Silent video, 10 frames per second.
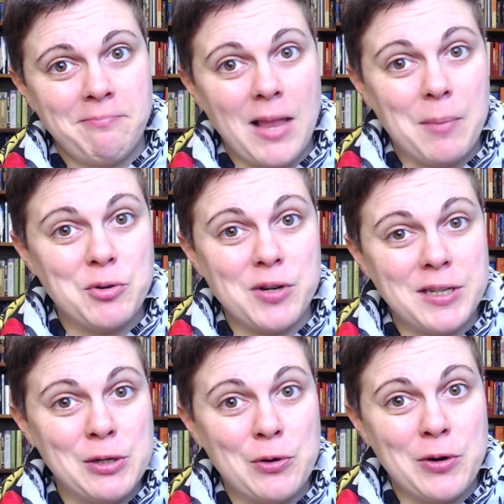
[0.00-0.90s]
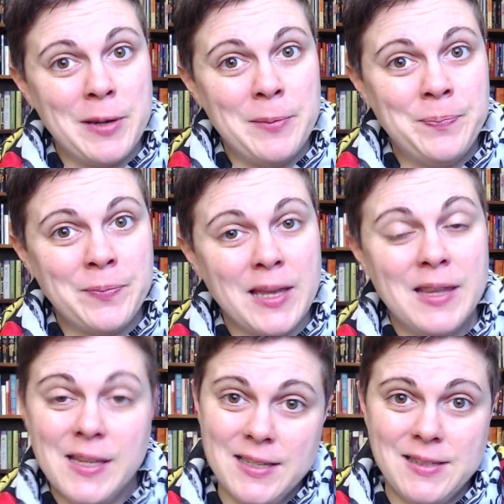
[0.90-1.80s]
I'm Andrea Gilroy, and
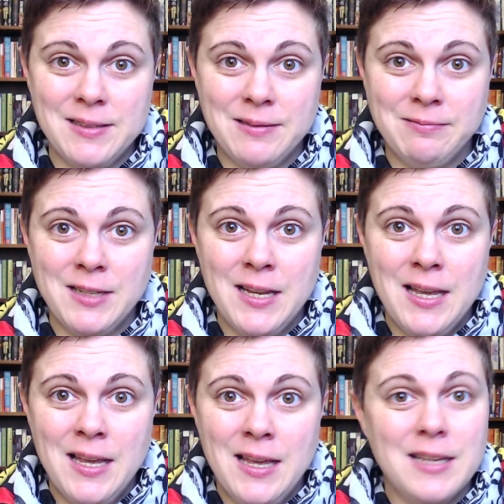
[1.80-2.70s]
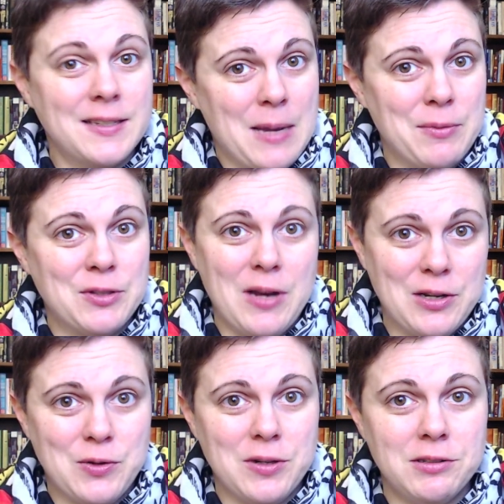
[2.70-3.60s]
this is Comics Crash
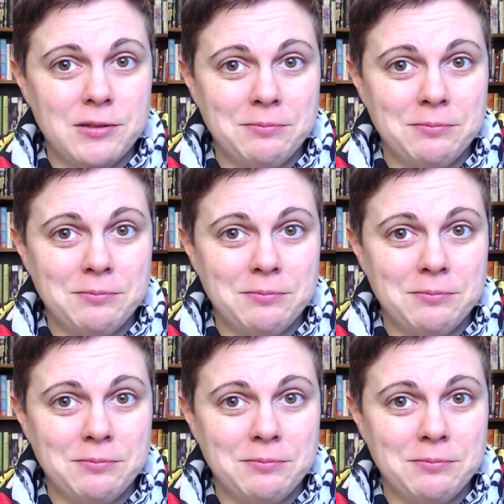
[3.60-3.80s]
Course.